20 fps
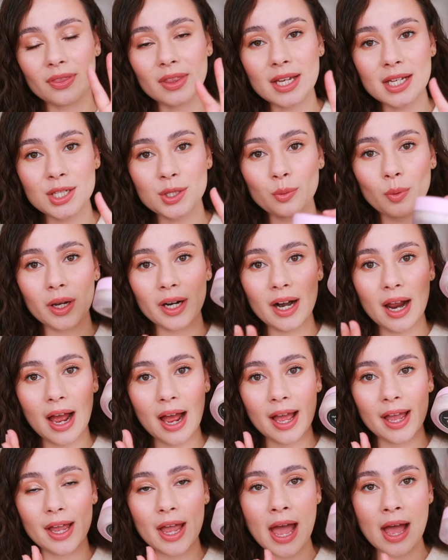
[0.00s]
This one
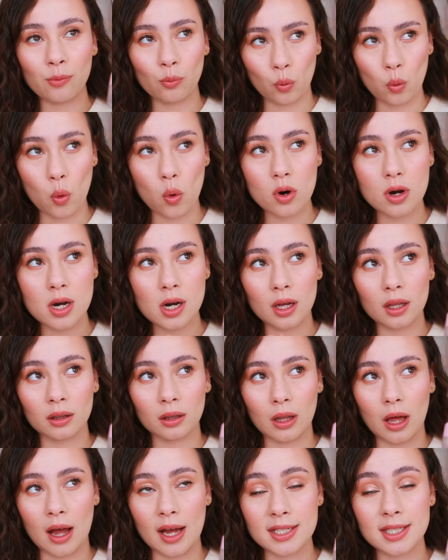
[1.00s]
I wore a
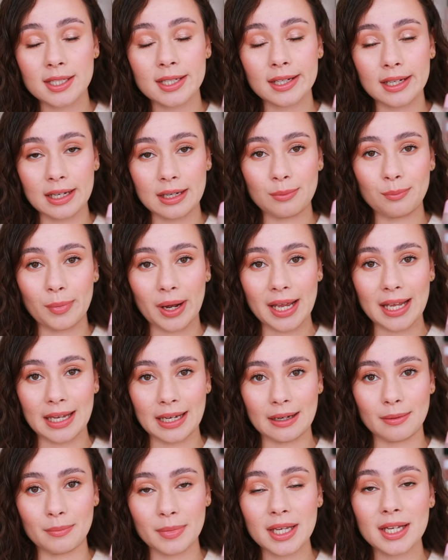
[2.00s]
lot in
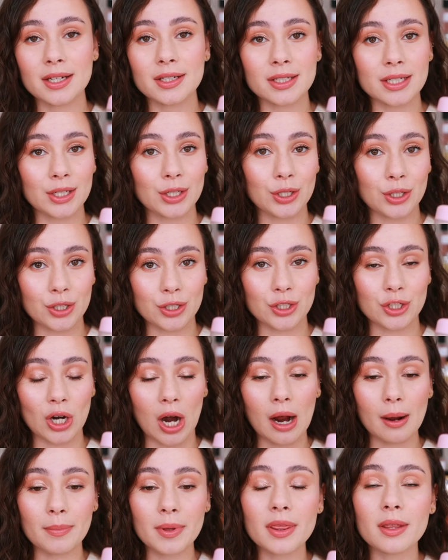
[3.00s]
Miami. It did a good
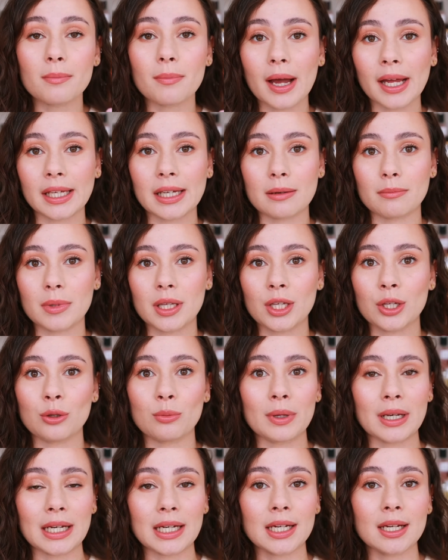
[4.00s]
job in the Miami
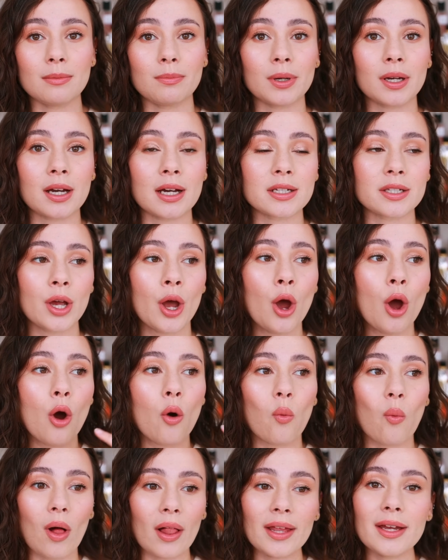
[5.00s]
humidity because
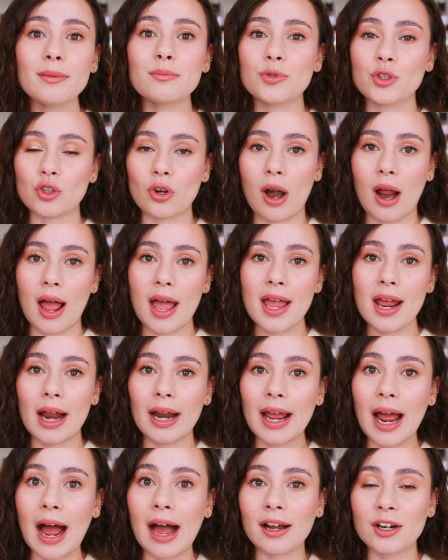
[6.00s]
while I'm dry,
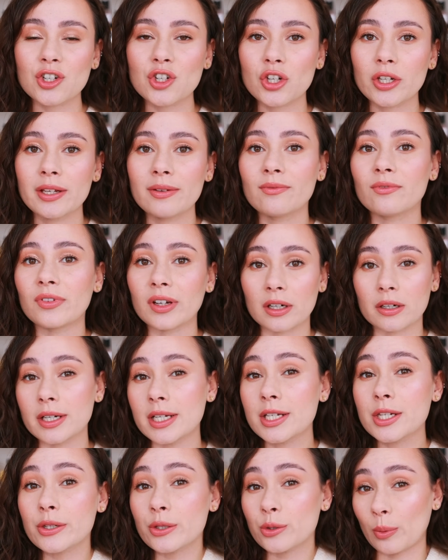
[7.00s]
I actually am very
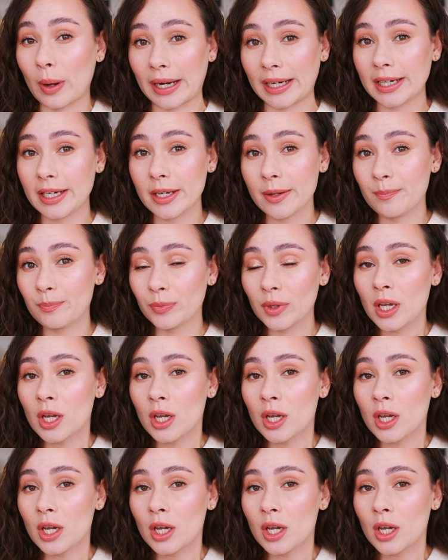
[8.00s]
sweaty.